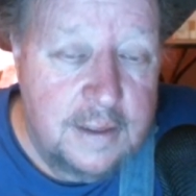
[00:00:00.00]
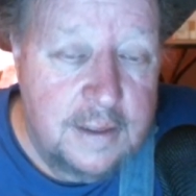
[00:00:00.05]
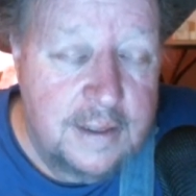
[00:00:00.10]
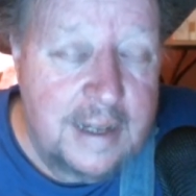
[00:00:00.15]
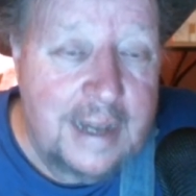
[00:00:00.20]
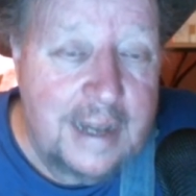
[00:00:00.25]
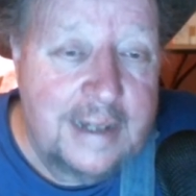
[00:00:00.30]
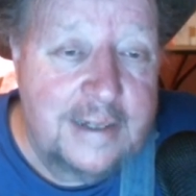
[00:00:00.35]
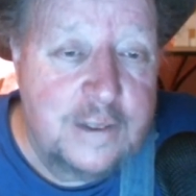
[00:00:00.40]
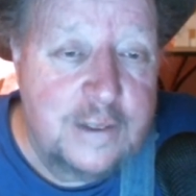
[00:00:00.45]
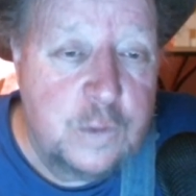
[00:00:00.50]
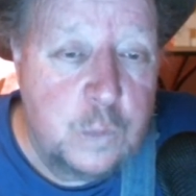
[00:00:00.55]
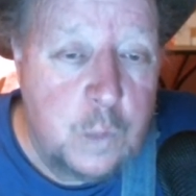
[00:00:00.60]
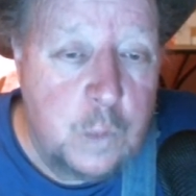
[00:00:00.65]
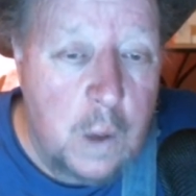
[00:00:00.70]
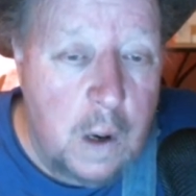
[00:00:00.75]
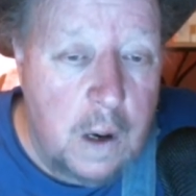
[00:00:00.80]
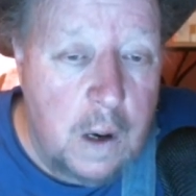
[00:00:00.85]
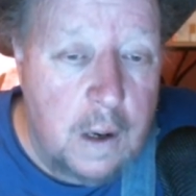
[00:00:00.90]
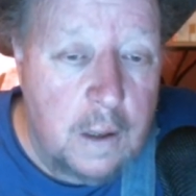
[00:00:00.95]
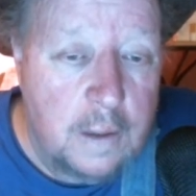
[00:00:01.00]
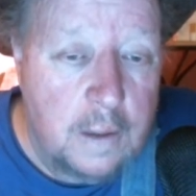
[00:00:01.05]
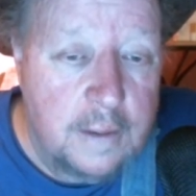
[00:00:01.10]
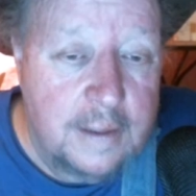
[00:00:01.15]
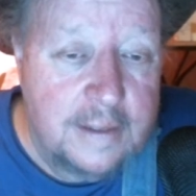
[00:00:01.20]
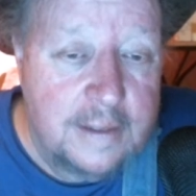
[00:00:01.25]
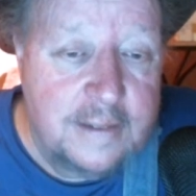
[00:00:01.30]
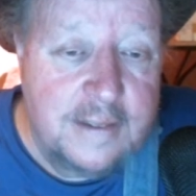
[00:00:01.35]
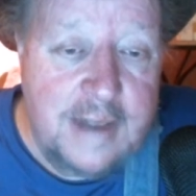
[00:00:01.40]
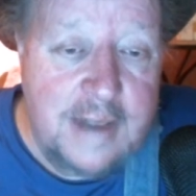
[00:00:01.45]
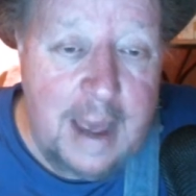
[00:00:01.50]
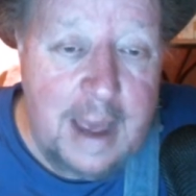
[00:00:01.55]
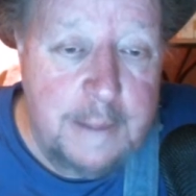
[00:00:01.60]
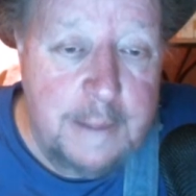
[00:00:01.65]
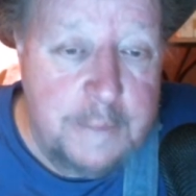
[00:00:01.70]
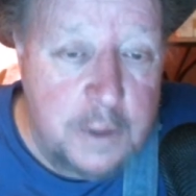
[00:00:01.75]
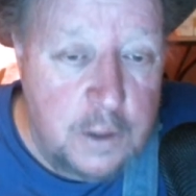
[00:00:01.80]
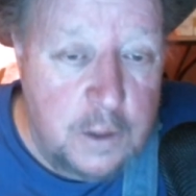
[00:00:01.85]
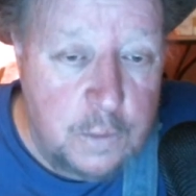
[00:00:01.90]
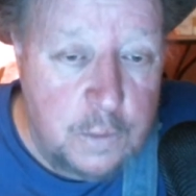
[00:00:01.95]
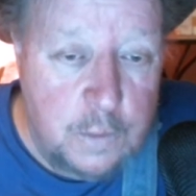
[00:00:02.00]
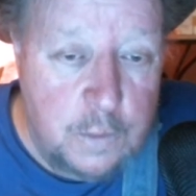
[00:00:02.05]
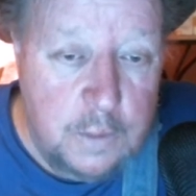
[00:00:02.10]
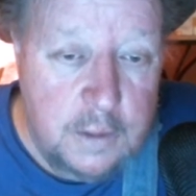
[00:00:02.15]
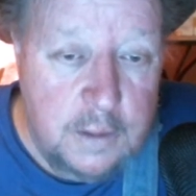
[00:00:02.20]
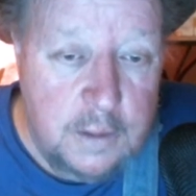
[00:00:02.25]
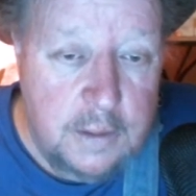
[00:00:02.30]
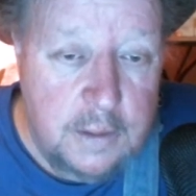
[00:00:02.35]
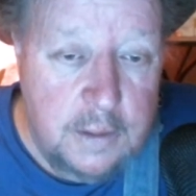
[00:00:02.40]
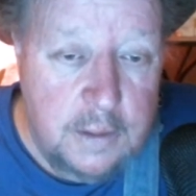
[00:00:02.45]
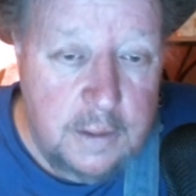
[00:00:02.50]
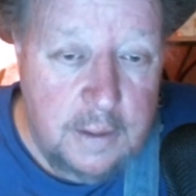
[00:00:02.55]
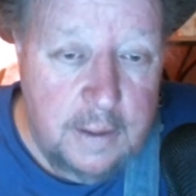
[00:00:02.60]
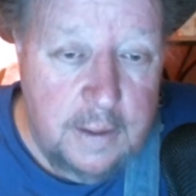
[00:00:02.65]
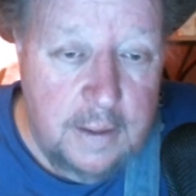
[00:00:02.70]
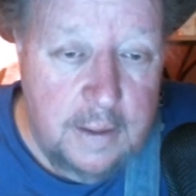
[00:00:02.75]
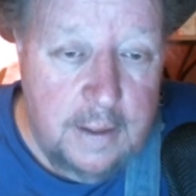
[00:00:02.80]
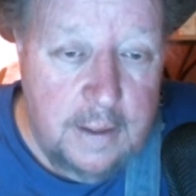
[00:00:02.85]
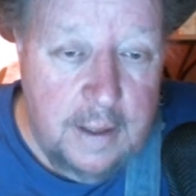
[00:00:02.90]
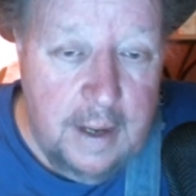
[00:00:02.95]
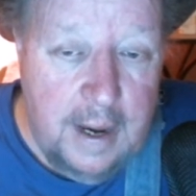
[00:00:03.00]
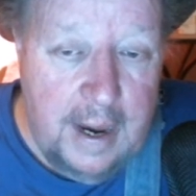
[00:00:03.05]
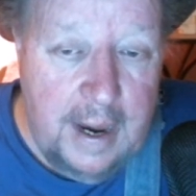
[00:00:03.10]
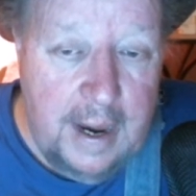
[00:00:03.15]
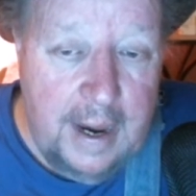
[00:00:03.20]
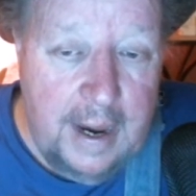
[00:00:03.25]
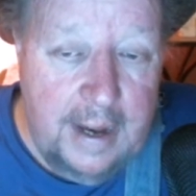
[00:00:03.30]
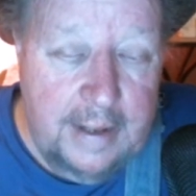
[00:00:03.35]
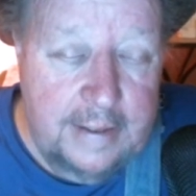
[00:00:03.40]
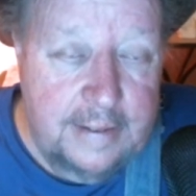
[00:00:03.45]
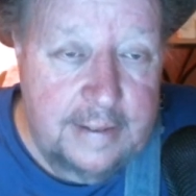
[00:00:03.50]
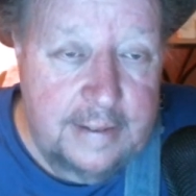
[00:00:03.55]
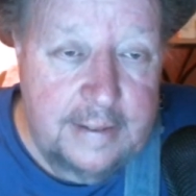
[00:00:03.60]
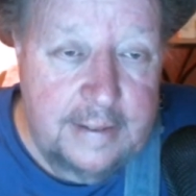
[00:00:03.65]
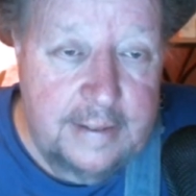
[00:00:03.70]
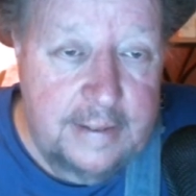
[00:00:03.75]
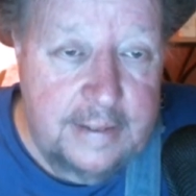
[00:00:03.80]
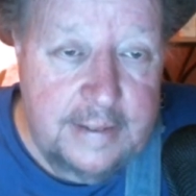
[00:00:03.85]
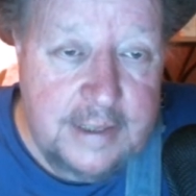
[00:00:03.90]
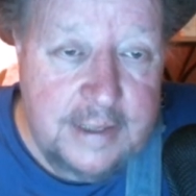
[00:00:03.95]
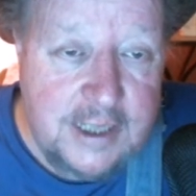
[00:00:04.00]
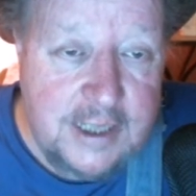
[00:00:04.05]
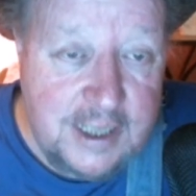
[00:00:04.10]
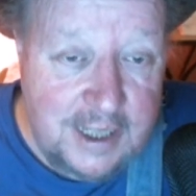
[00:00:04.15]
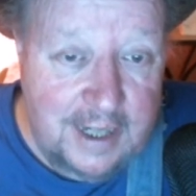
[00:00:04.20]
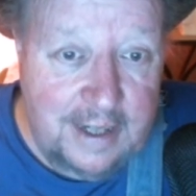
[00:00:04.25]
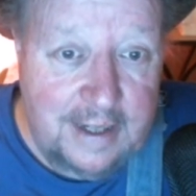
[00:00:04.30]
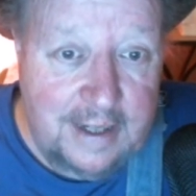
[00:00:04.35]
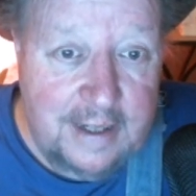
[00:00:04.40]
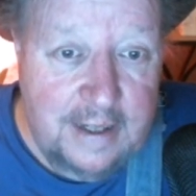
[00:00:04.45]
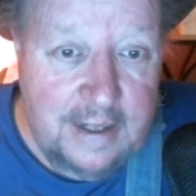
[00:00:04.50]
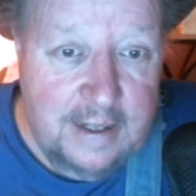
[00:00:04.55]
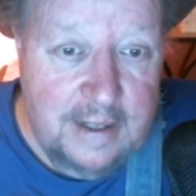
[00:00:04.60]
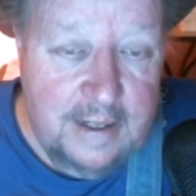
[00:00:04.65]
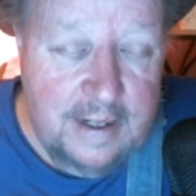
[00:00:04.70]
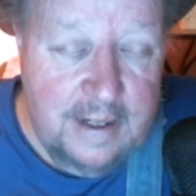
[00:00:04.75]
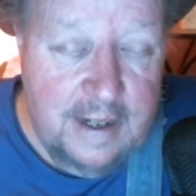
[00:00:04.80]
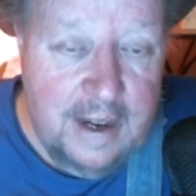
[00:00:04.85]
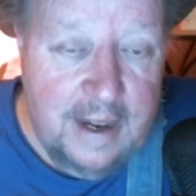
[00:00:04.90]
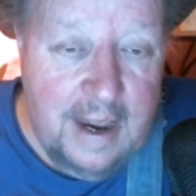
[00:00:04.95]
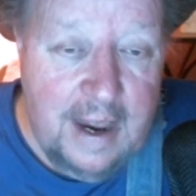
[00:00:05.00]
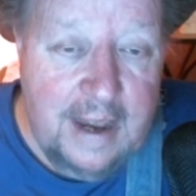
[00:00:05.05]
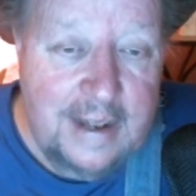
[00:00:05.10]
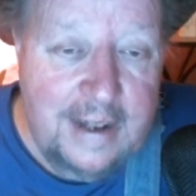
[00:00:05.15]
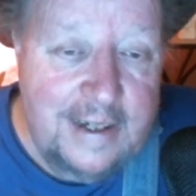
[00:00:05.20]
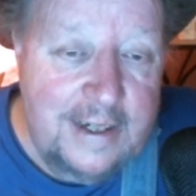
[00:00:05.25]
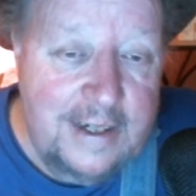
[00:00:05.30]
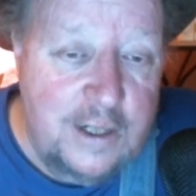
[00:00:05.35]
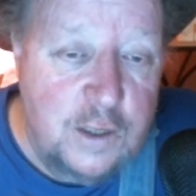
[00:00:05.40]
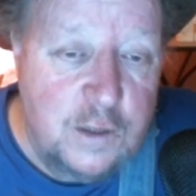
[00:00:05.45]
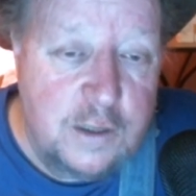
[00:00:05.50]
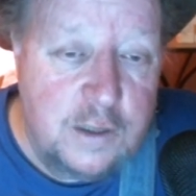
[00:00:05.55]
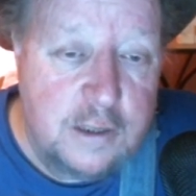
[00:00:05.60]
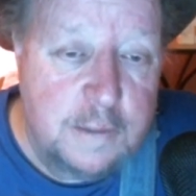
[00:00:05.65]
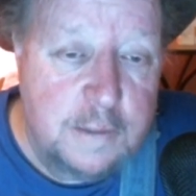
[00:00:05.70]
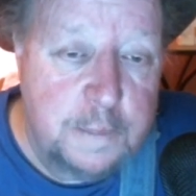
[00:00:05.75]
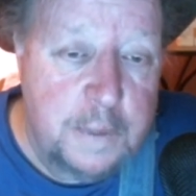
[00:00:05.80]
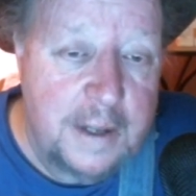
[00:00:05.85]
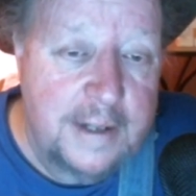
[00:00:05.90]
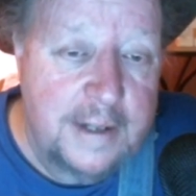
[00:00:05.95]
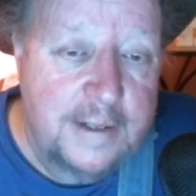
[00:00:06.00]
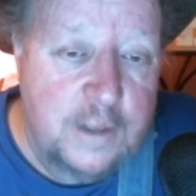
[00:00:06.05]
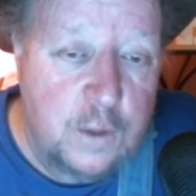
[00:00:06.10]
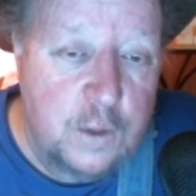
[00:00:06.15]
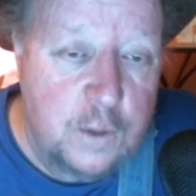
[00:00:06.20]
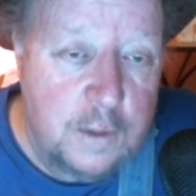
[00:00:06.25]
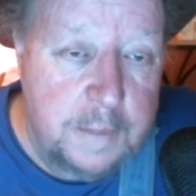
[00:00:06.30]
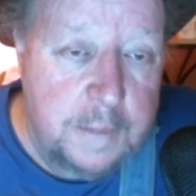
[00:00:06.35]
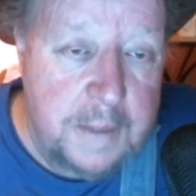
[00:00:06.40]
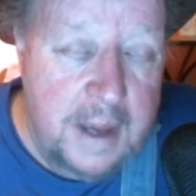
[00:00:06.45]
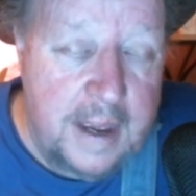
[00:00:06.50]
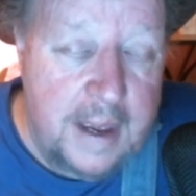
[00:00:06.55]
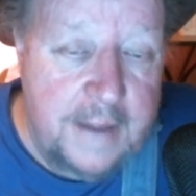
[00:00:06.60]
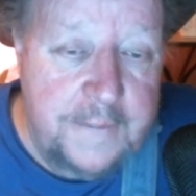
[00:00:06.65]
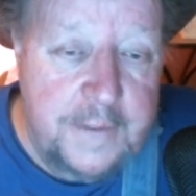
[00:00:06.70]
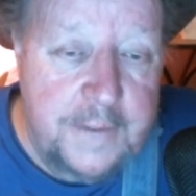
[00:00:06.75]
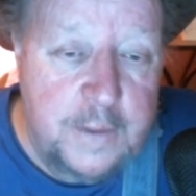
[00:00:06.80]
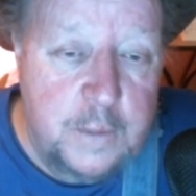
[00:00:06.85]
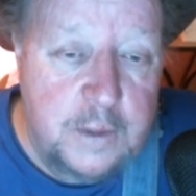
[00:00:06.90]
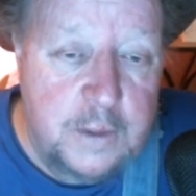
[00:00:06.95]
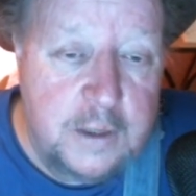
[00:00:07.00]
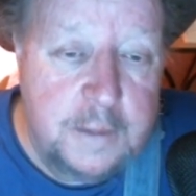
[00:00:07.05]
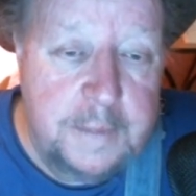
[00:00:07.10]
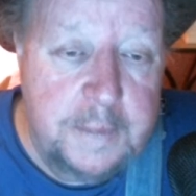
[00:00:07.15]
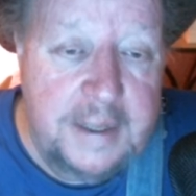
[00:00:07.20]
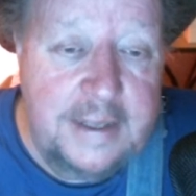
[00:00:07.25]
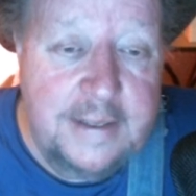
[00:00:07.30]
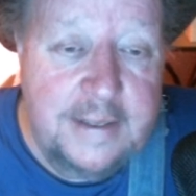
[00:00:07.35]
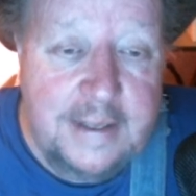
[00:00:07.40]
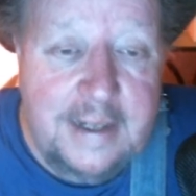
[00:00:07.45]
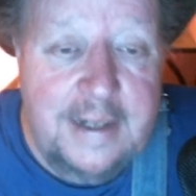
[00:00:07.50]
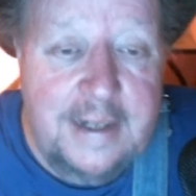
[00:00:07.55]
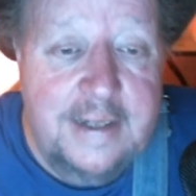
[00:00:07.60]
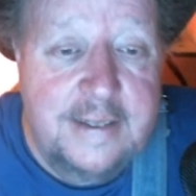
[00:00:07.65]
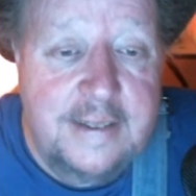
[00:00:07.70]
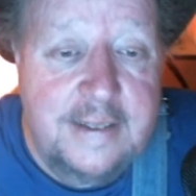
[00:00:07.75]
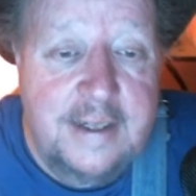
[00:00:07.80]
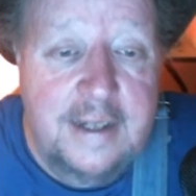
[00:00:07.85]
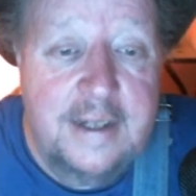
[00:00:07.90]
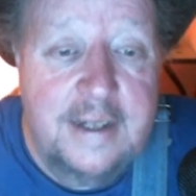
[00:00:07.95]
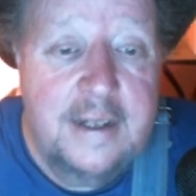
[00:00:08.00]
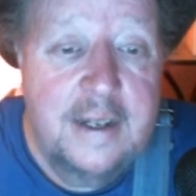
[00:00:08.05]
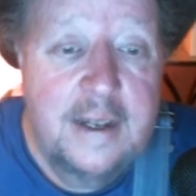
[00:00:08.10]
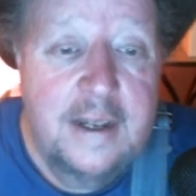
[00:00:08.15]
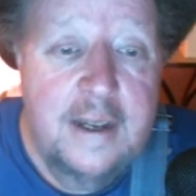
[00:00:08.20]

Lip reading: That is wrong. That is taboo and sick. And he uses predatory behavior, which means he is a